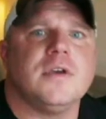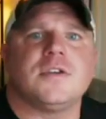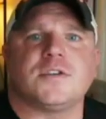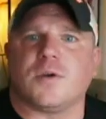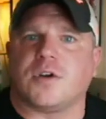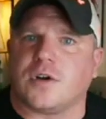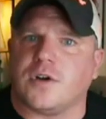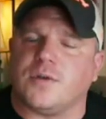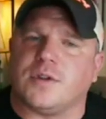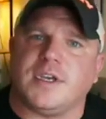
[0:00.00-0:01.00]
So a
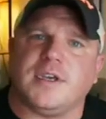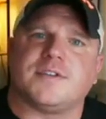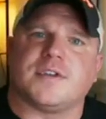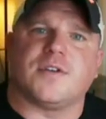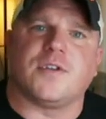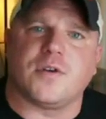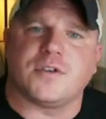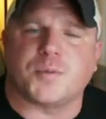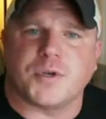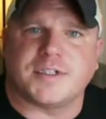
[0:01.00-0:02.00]
girl who leaves under those
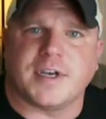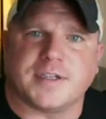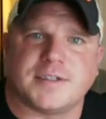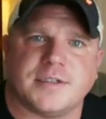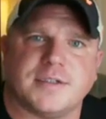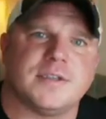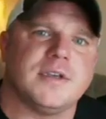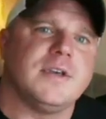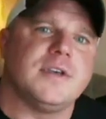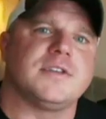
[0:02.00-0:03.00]
pretenses
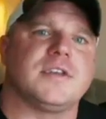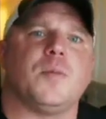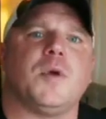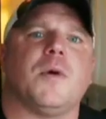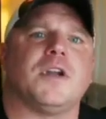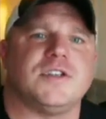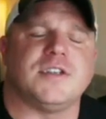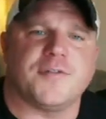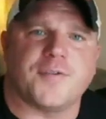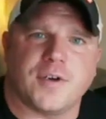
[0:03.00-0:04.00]
is going to be much
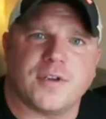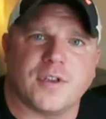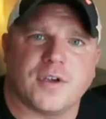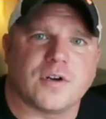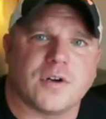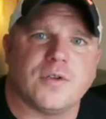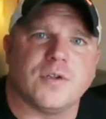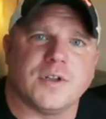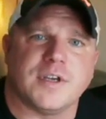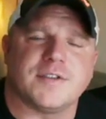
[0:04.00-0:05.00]
different than a girl who
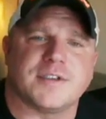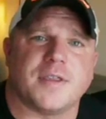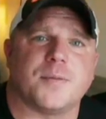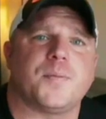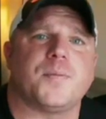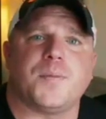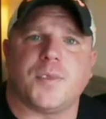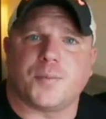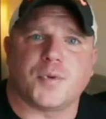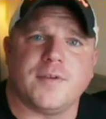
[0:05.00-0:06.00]
leaves on
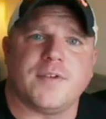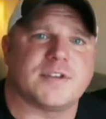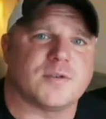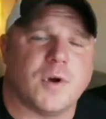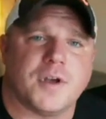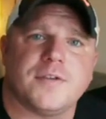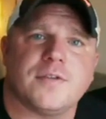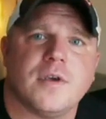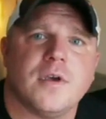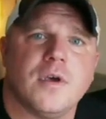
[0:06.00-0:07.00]
the previous ones
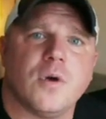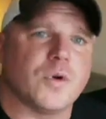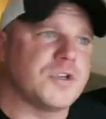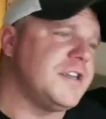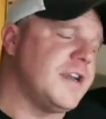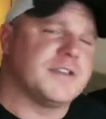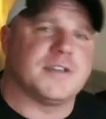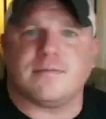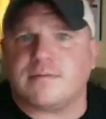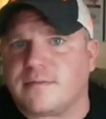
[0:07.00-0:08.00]
where she
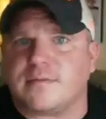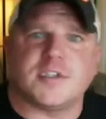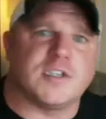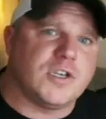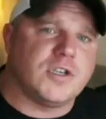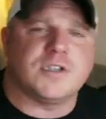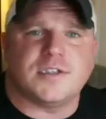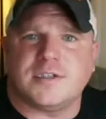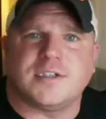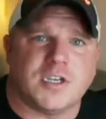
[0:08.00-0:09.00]
doesn't see
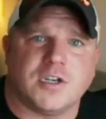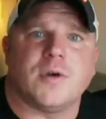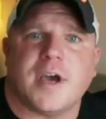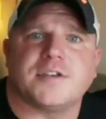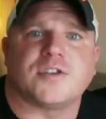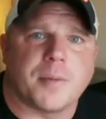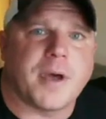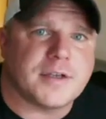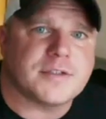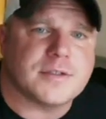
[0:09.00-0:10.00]
you as her
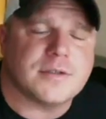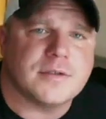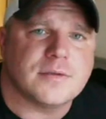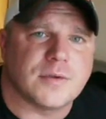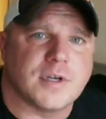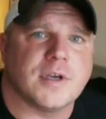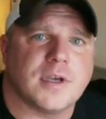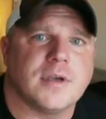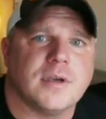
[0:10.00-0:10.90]
best, really.